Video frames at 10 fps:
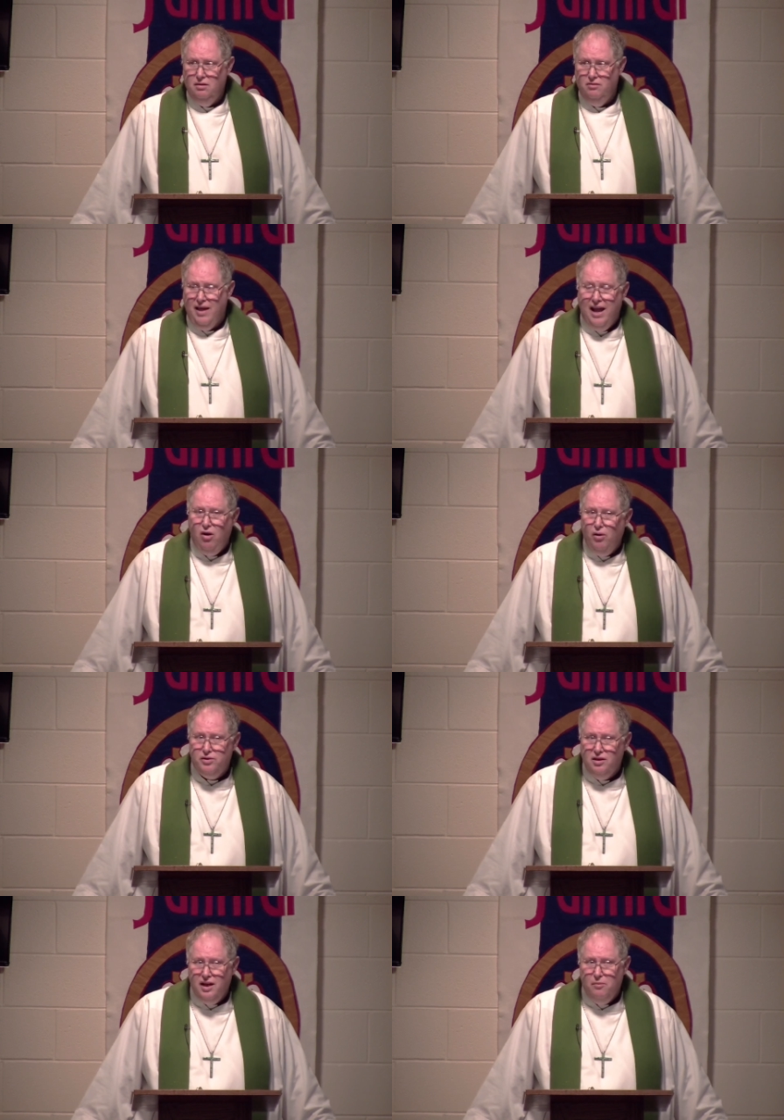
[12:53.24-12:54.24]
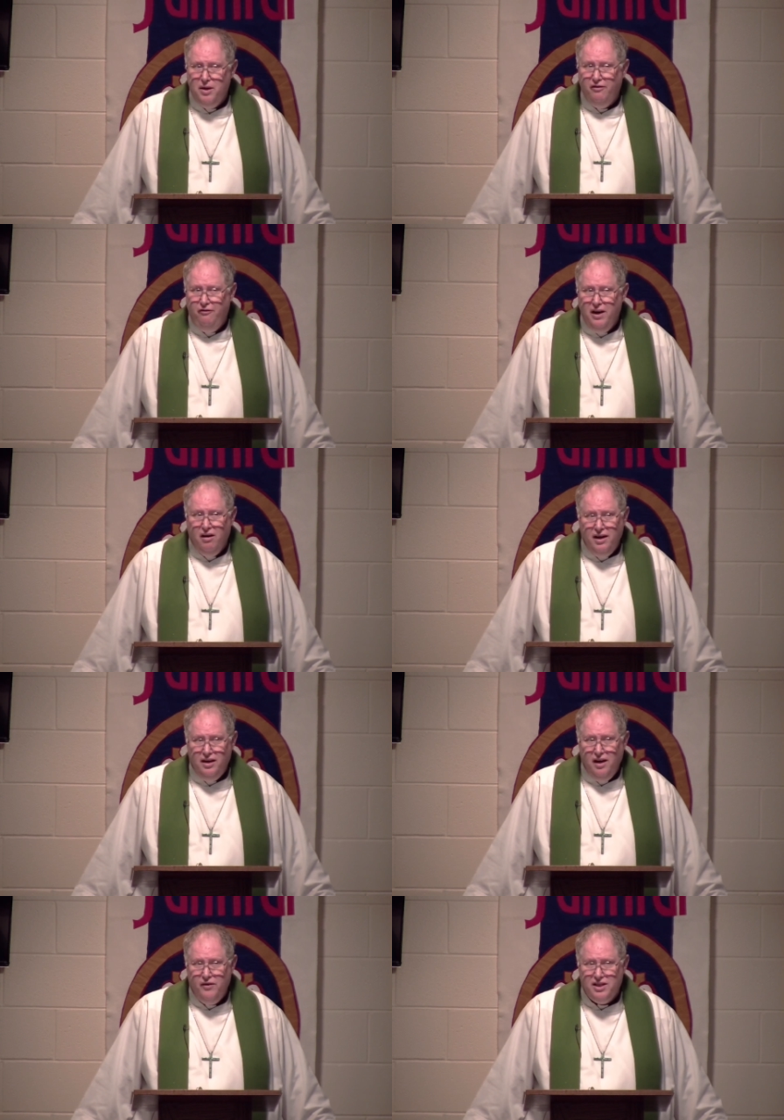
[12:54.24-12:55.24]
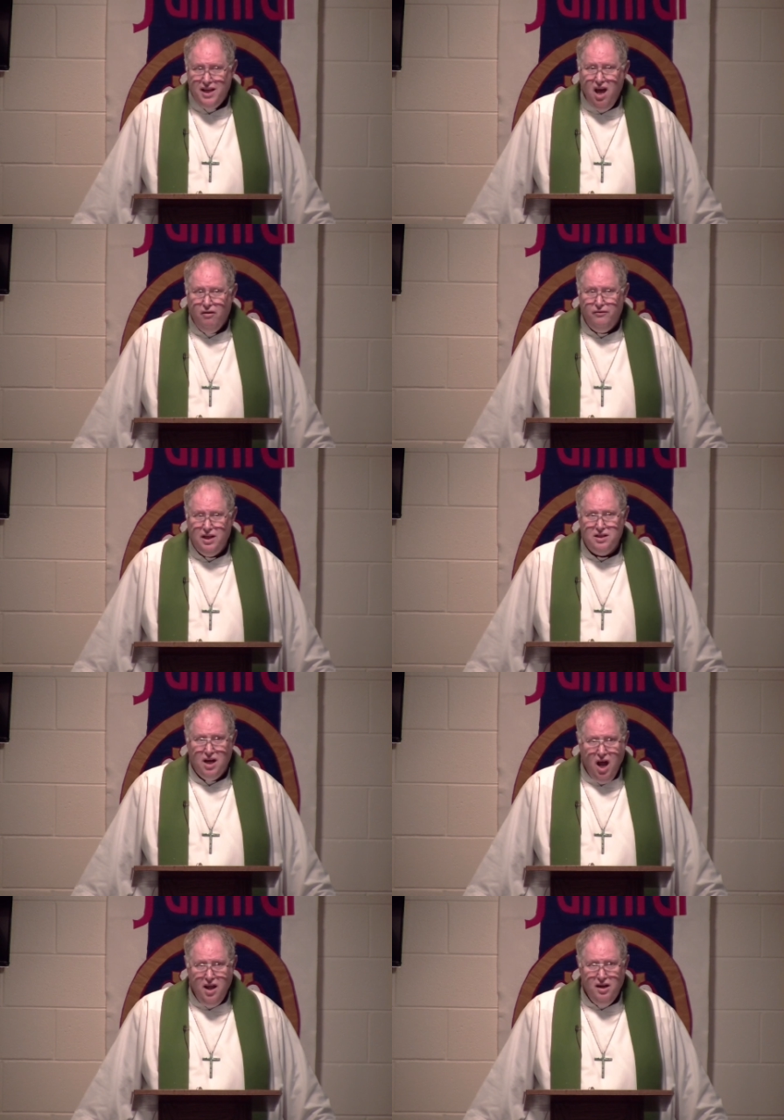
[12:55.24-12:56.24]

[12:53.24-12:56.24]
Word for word: That holds a little bit of fear in and of itself, does not